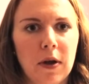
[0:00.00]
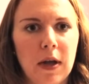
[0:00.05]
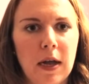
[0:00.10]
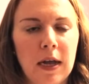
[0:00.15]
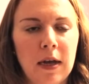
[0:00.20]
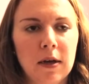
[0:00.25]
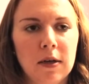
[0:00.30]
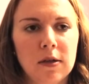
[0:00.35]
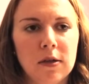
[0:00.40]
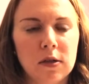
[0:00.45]

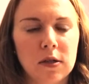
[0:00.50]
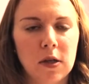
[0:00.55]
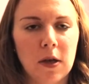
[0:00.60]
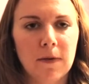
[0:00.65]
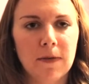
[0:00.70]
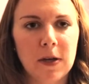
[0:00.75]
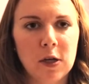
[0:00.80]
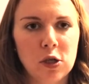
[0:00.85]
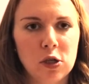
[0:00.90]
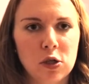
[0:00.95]
and
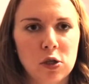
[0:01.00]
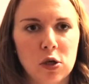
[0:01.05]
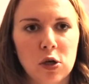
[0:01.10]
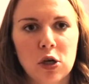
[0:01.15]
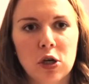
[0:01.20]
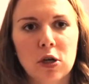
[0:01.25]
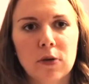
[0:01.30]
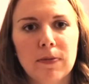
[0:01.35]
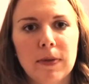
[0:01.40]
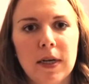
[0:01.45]
Salvation
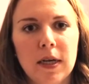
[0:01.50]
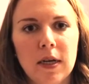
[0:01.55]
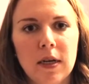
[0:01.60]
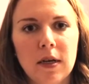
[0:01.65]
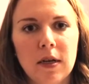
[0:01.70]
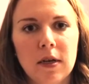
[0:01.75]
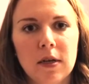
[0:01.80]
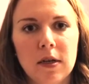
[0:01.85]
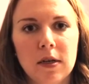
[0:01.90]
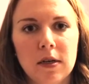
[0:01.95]

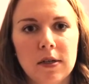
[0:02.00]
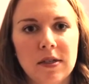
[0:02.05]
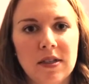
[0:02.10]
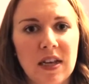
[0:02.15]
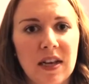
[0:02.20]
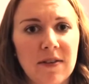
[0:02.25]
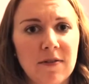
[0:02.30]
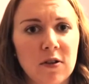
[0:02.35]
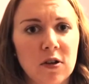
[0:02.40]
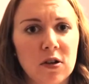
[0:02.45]
Army,
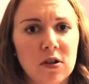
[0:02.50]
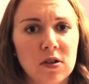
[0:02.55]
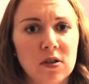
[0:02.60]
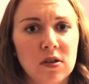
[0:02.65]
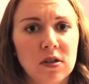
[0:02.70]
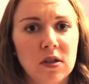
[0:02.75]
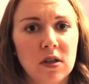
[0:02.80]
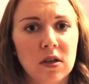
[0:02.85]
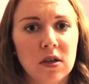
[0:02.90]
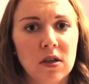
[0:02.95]

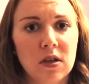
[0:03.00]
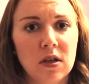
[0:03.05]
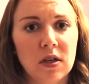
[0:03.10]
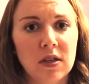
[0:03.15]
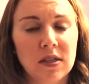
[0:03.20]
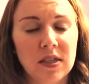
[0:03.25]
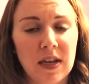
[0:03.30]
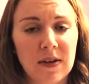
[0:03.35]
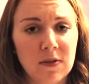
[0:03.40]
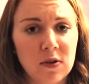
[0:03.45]
Savers.
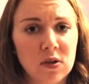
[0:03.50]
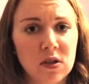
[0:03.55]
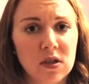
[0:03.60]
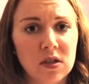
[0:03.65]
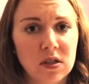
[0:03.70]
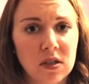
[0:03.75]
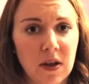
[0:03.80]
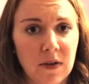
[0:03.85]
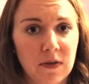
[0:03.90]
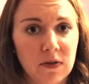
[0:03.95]
Savers
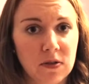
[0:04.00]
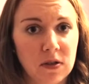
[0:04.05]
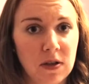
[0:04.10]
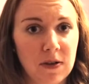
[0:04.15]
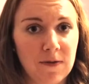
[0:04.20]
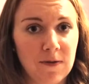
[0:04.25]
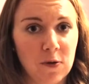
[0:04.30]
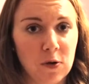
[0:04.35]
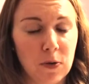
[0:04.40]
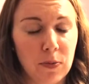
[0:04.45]
is definitely
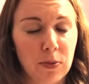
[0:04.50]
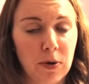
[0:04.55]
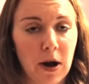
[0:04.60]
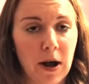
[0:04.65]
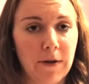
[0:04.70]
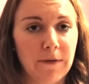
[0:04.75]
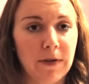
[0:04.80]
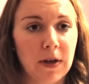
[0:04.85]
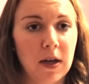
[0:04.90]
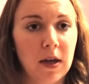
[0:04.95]
for
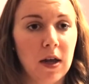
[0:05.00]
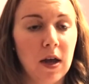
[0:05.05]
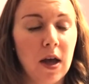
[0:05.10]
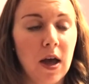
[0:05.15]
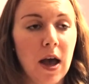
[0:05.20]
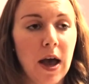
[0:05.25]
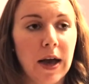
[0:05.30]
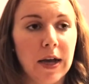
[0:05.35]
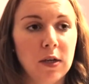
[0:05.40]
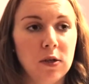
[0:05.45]
profit.
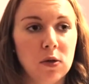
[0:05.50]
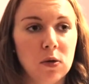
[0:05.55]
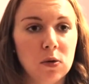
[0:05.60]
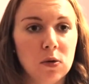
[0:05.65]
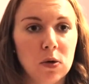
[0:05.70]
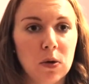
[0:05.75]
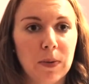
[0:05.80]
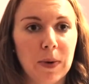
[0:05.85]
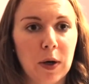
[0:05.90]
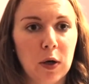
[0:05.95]
I
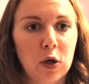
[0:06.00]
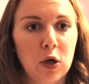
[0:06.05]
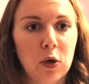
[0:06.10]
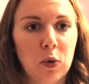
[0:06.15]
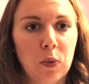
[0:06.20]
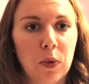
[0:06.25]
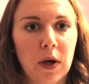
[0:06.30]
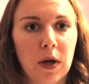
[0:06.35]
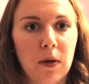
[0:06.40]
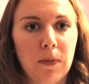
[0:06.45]
don't know about
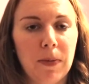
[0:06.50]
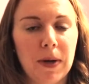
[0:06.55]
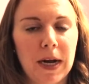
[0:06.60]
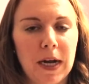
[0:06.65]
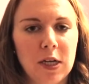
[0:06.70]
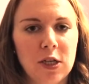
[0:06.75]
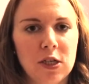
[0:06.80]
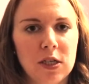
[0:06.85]
Goodwill, but